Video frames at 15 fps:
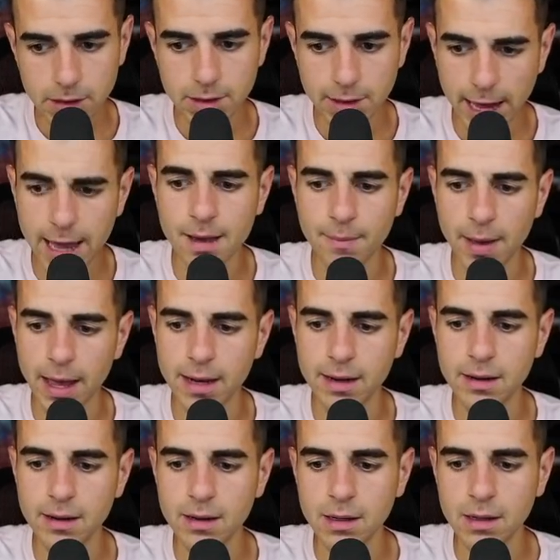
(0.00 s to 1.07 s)
Damn, man.
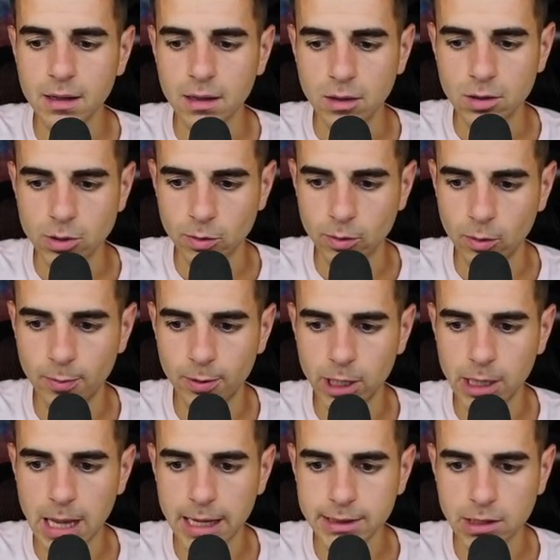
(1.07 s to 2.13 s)
So we're pretty
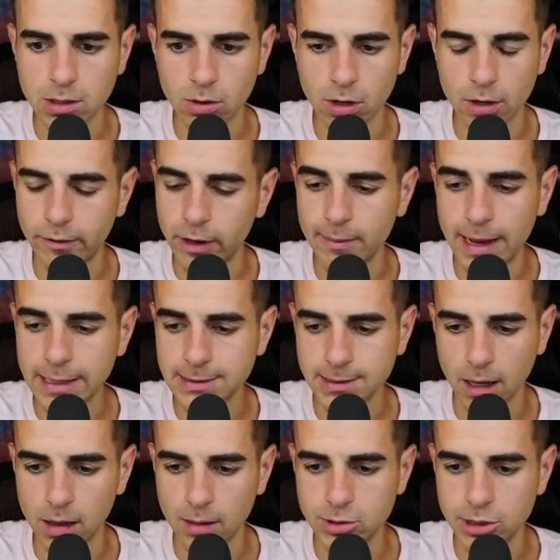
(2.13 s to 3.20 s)
locked and loaded on running backs.
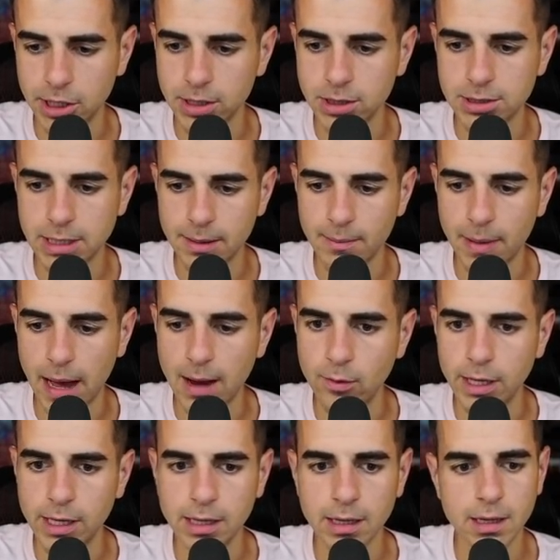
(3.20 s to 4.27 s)
None of them share the same bye
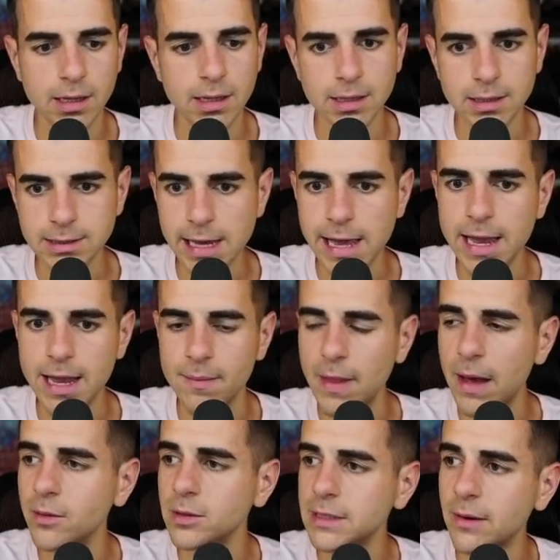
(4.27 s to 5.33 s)
week. Damn,
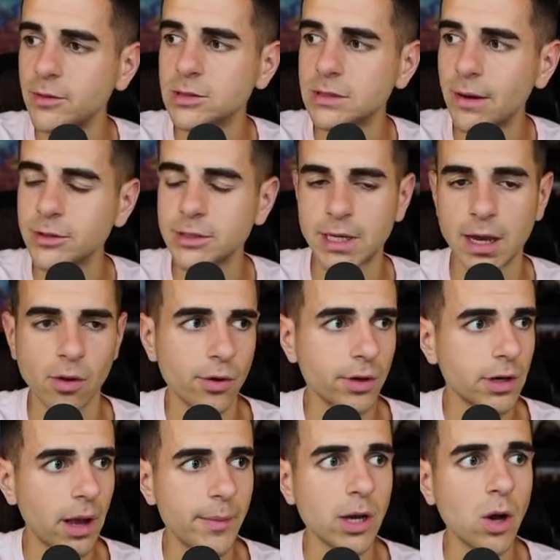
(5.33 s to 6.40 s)
that was killer.
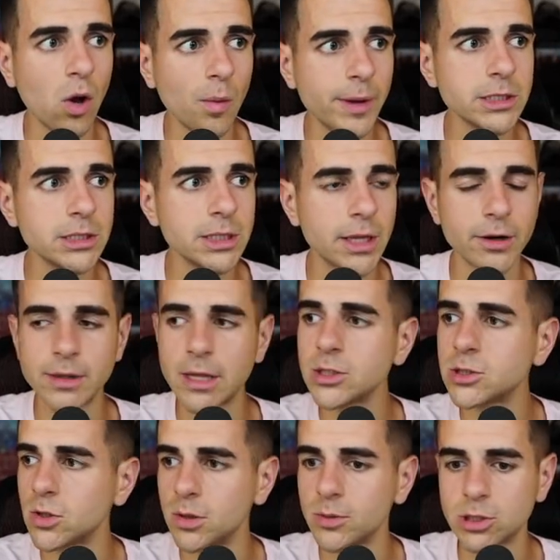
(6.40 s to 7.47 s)
I mean, Cole Beasley there and then
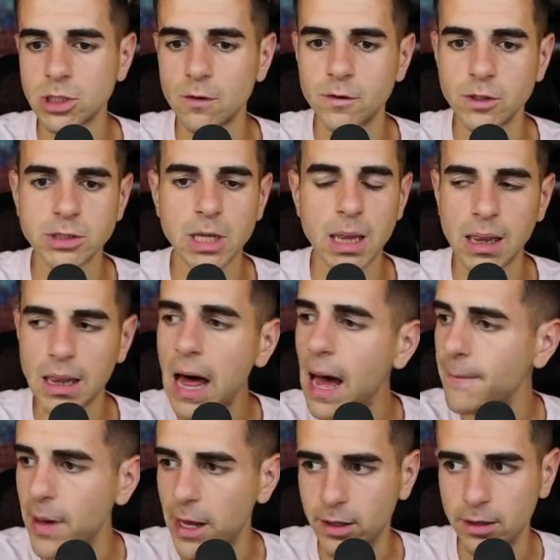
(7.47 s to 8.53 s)
Sony Michel feels a
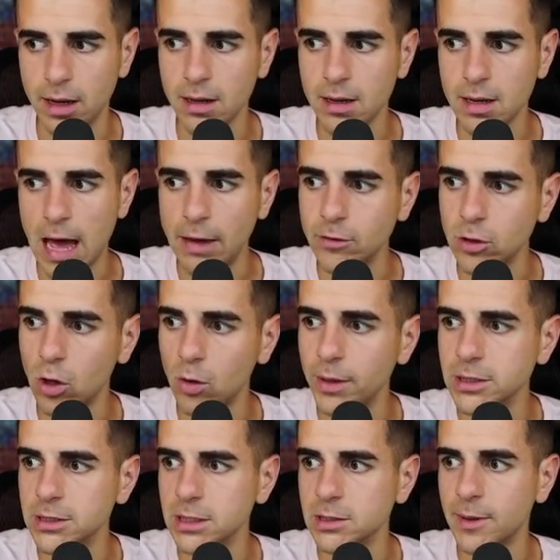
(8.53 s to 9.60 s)
lot better having Cole
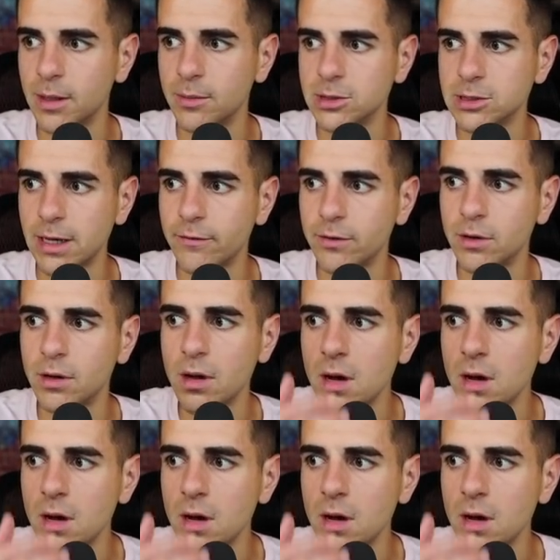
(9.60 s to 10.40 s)
Beasley as my number 7